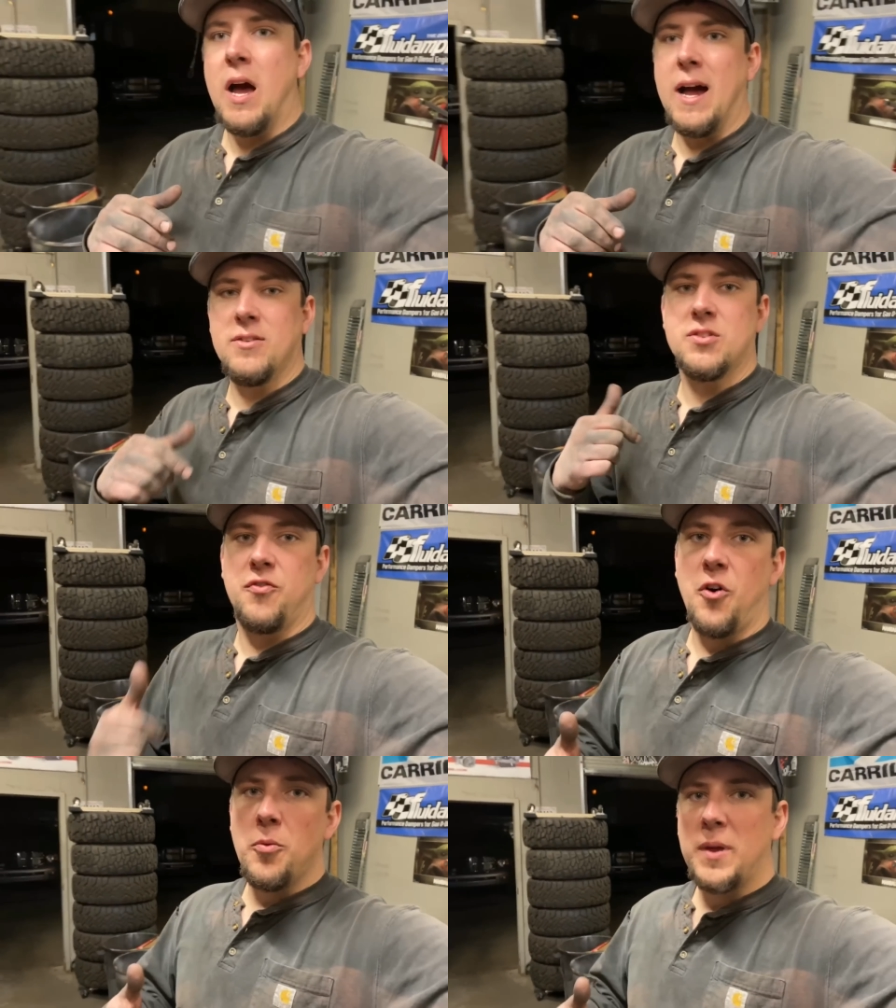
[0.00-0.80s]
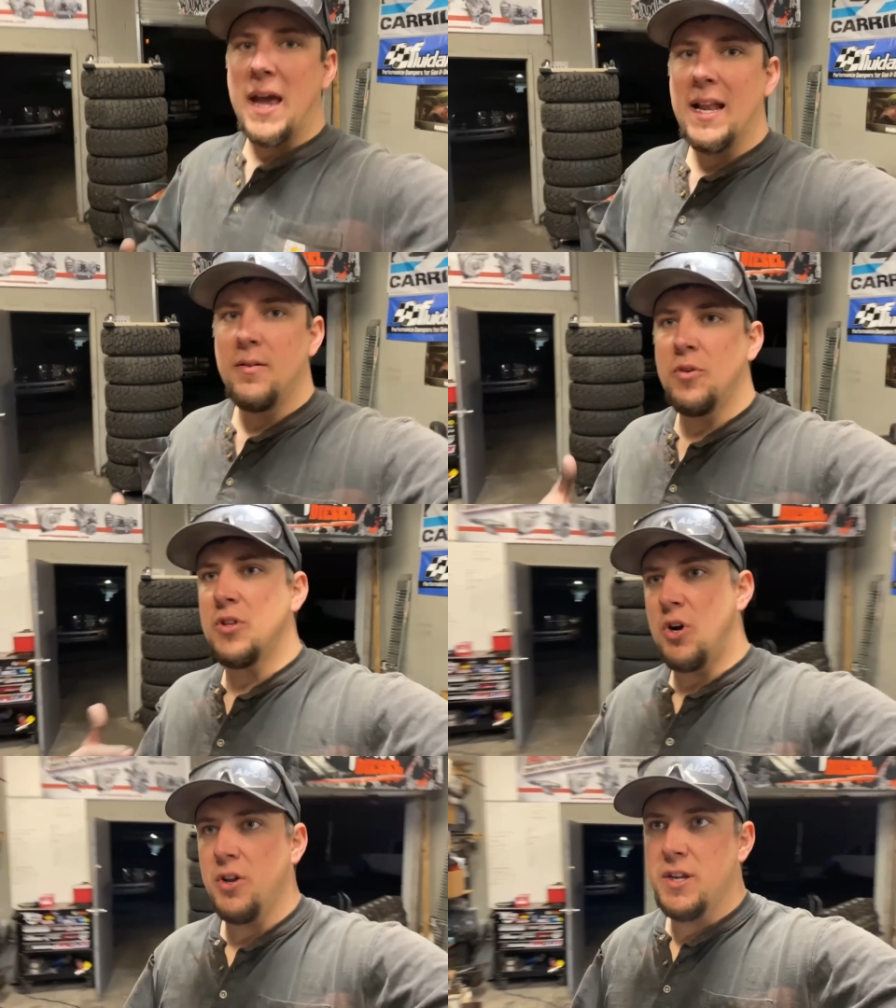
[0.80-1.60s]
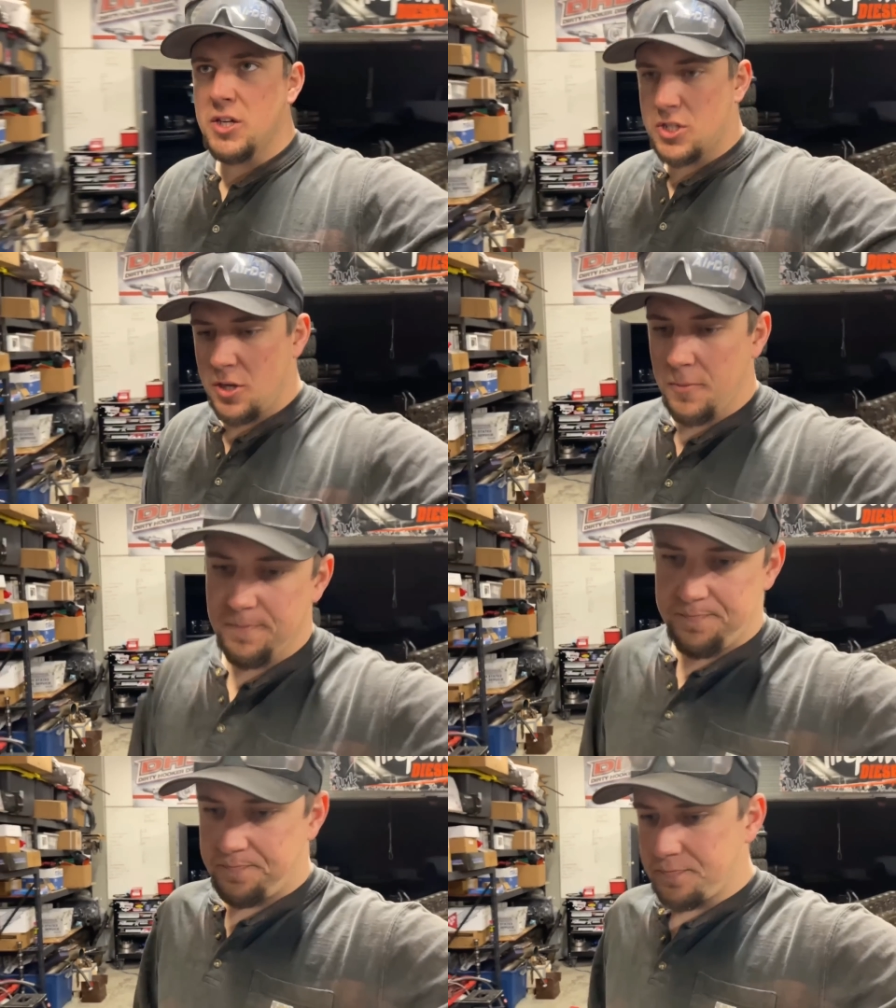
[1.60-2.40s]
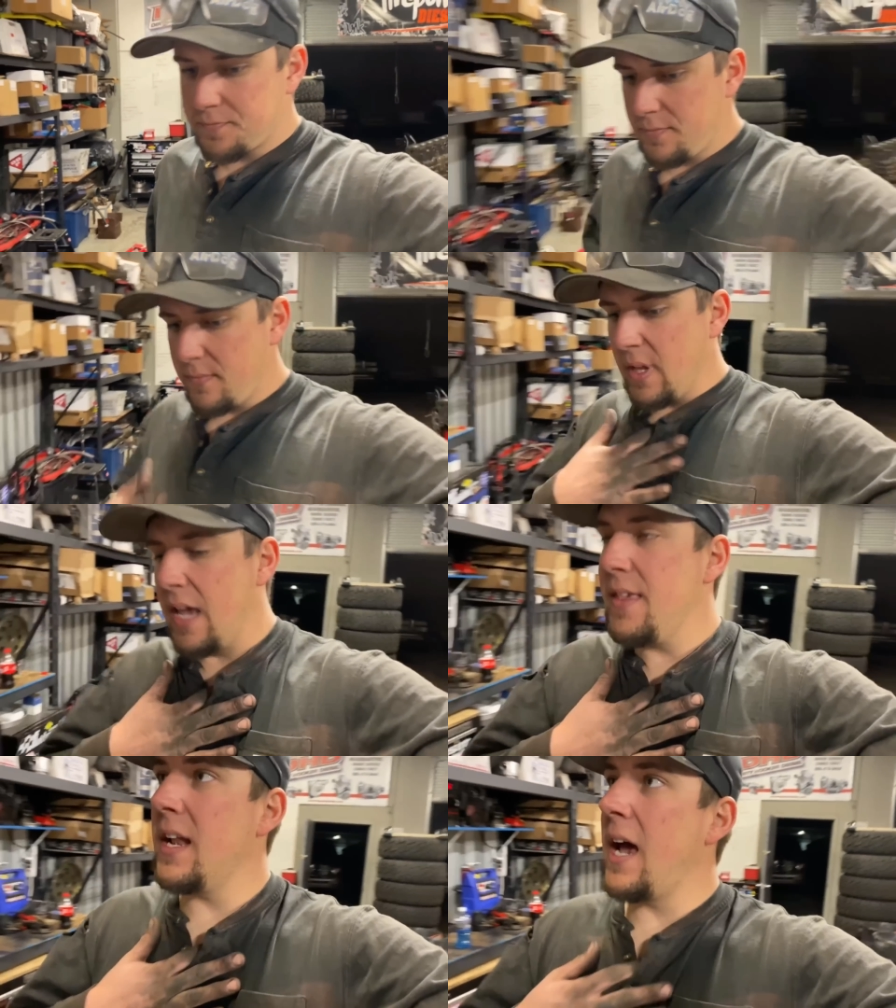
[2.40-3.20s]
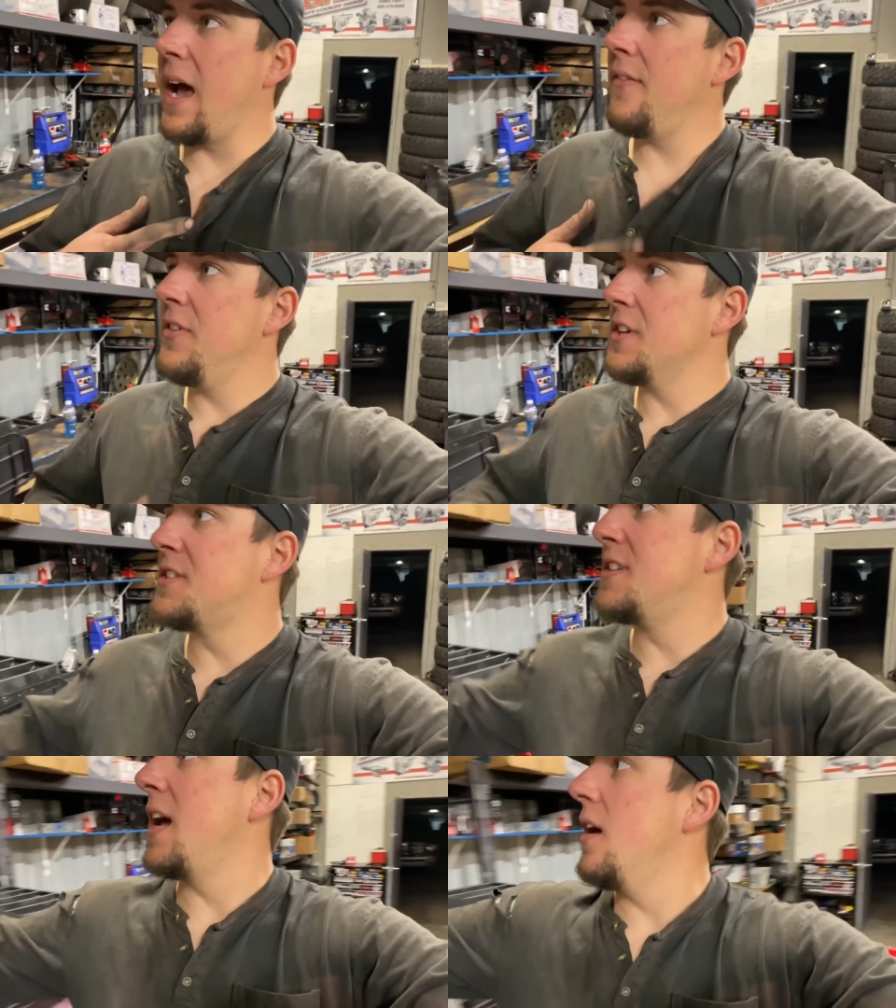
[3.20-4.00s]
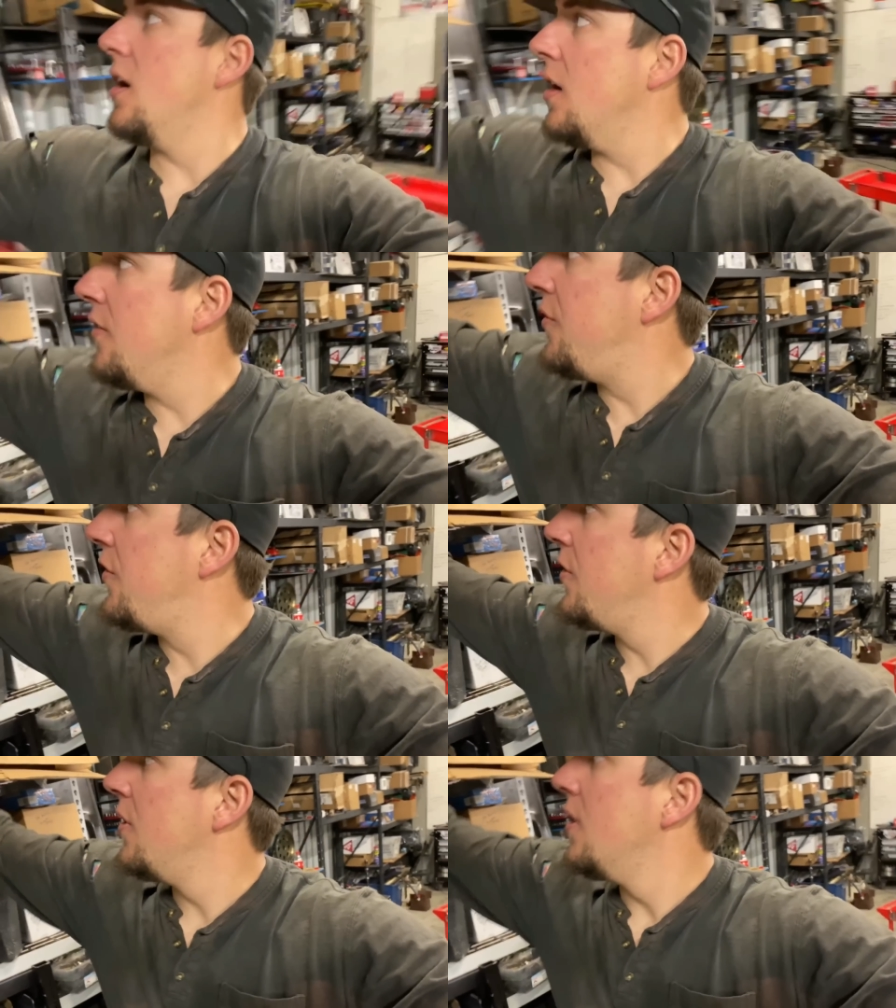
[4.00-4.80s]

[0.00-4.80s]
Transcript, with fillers: I use a foam cannon with Dawn dish soap, and then I have this set of